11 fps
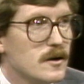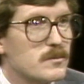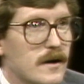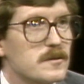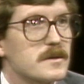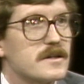
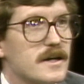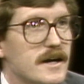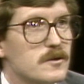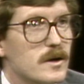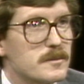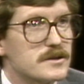probably the
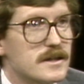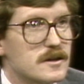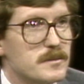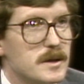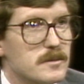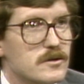91% of the
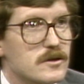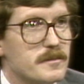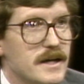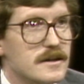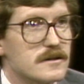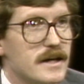people who are
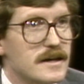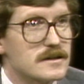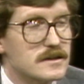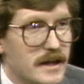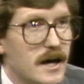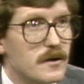paying their
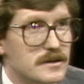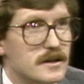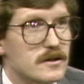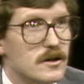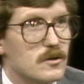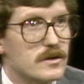taxes now as they
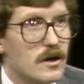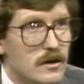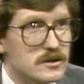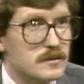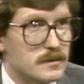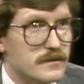go would
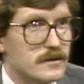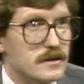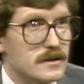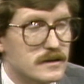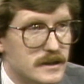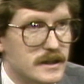also prefer
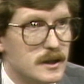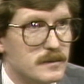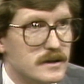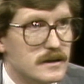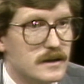to keep it.